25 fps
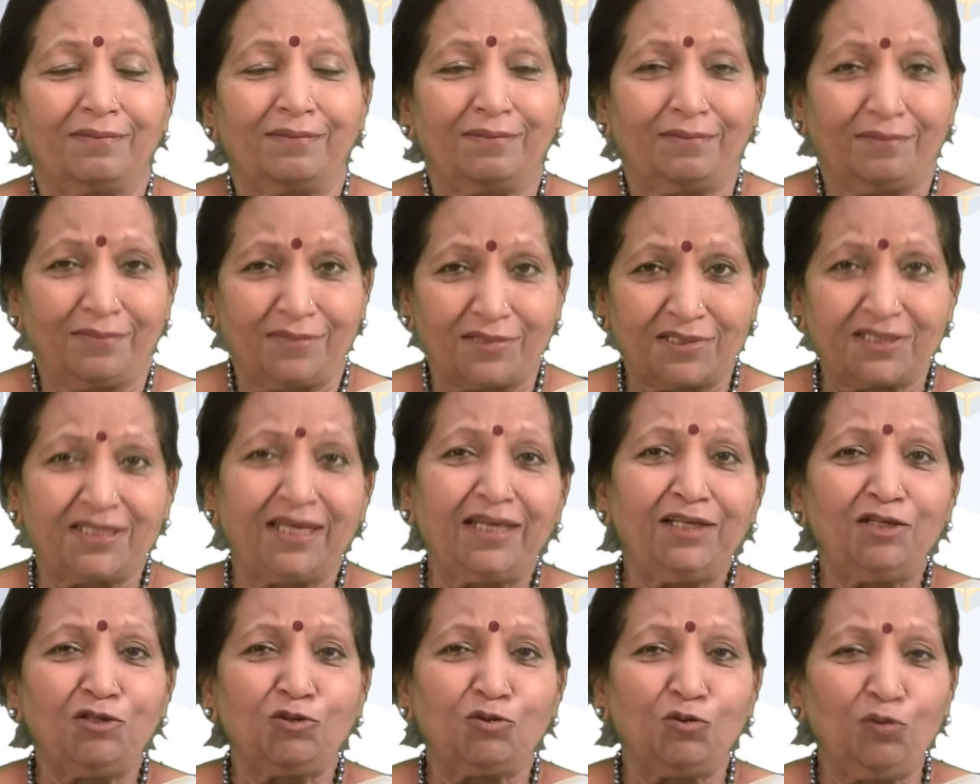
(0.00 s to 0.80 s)

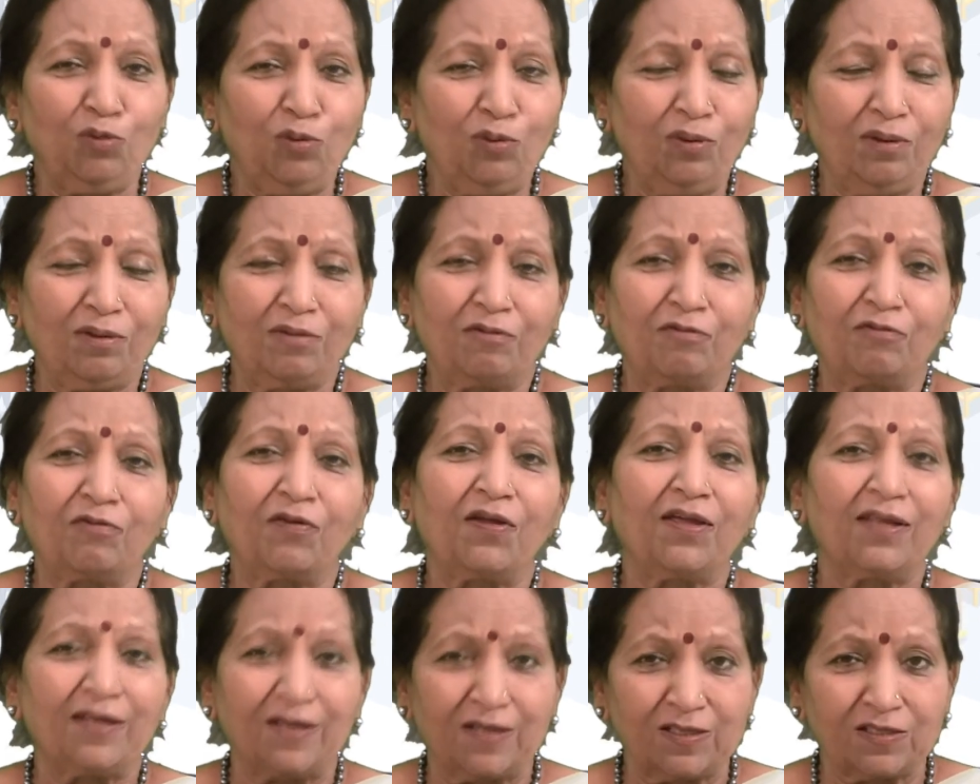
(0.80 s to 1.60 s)
sent to
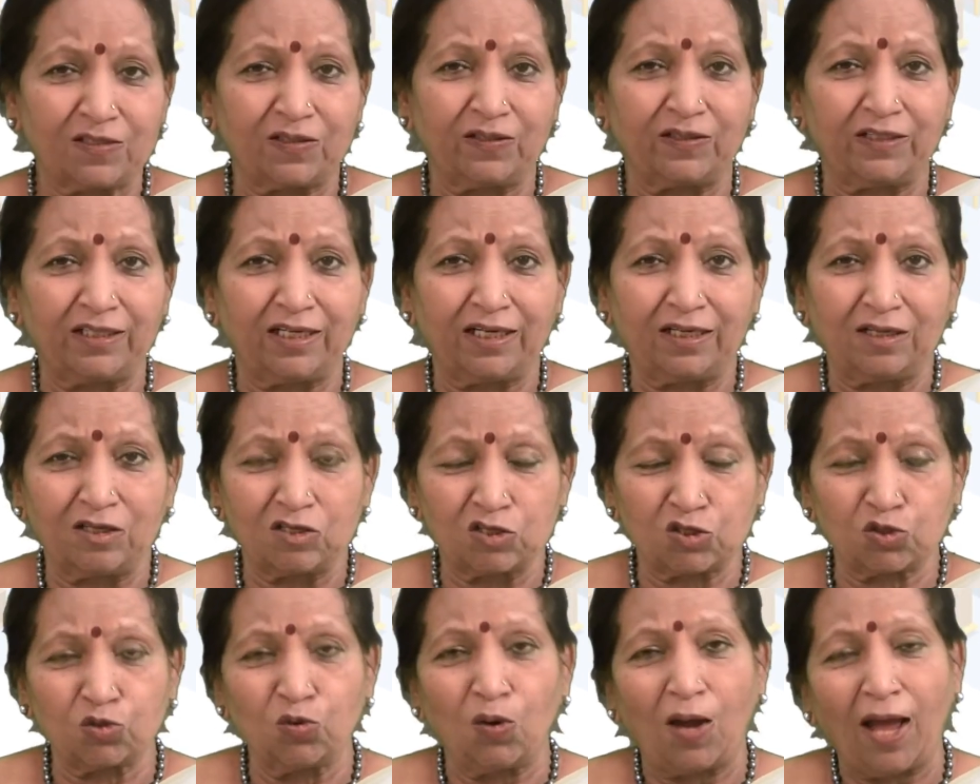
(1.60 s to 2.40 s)
various retailers.
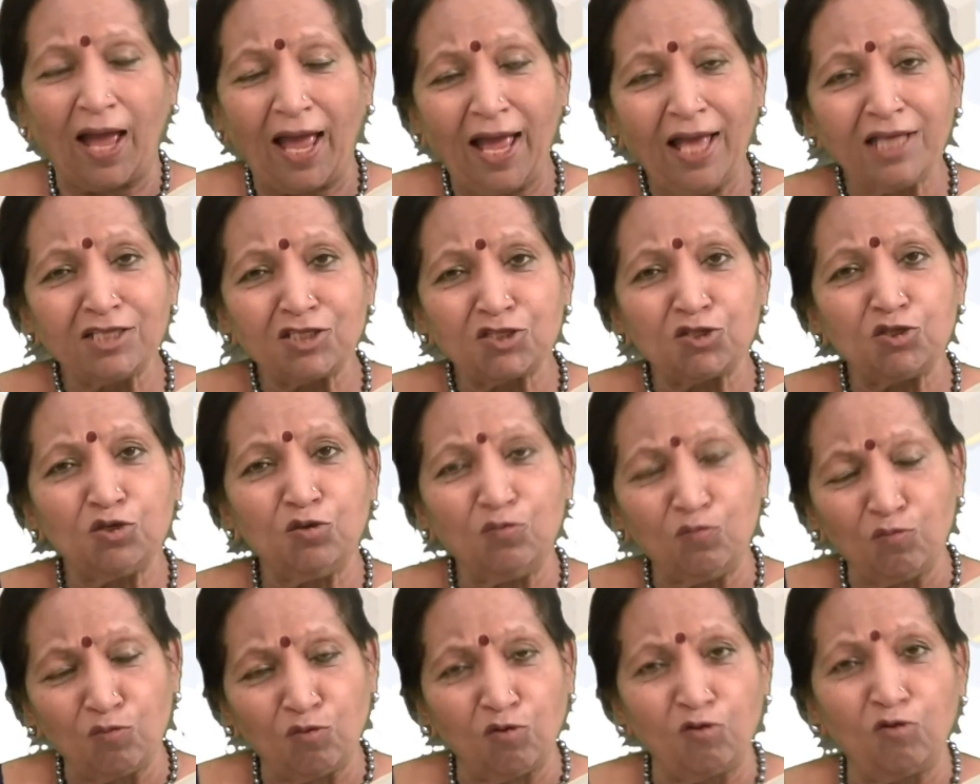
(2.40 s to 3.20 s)
So as you
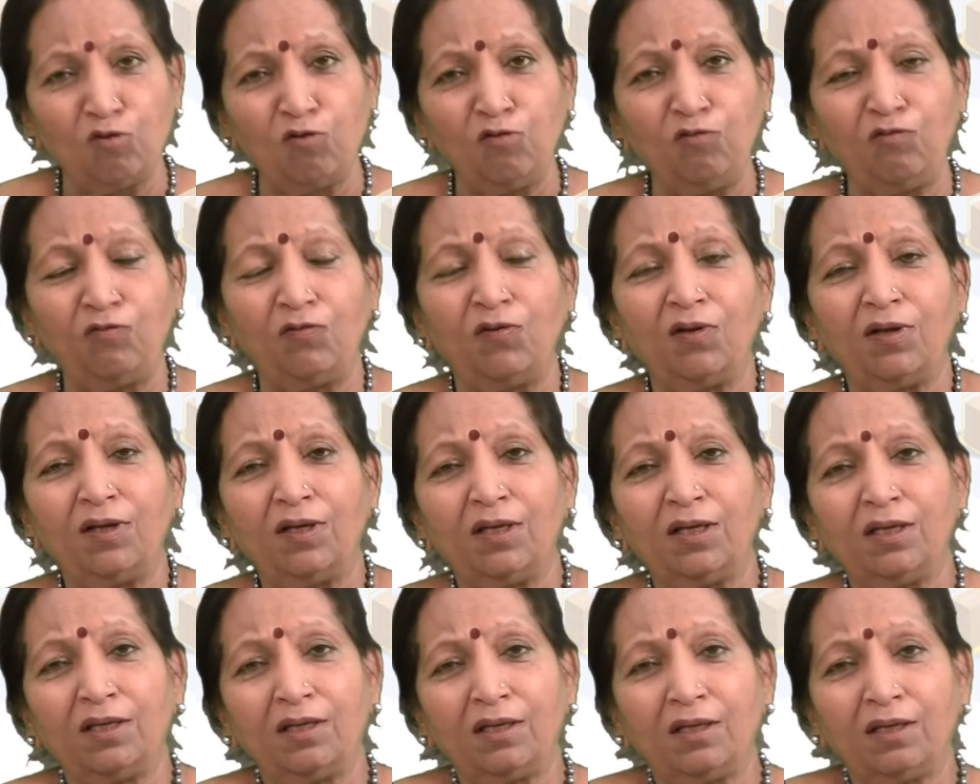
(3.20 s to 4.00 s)
move
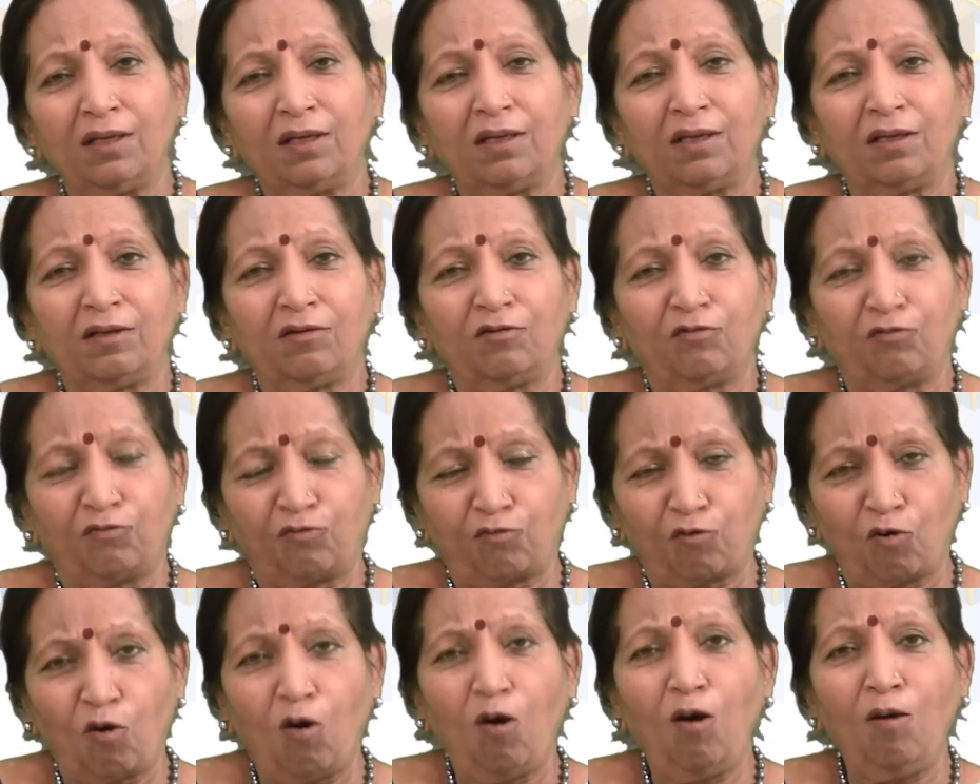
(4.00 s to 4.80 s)

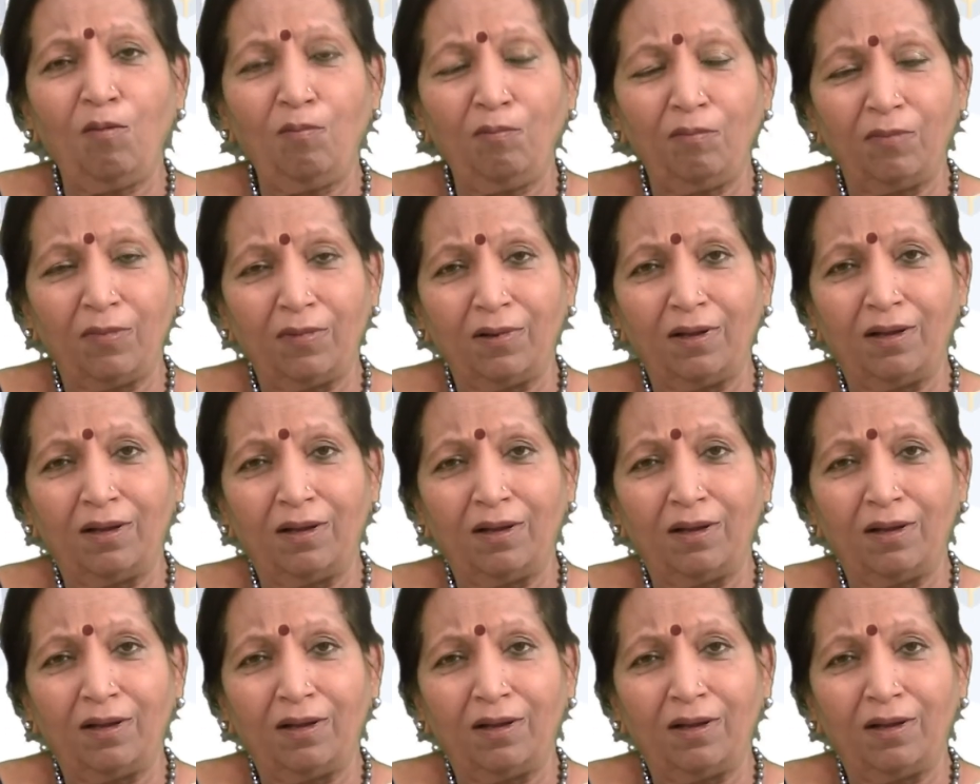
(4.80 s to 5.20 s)
from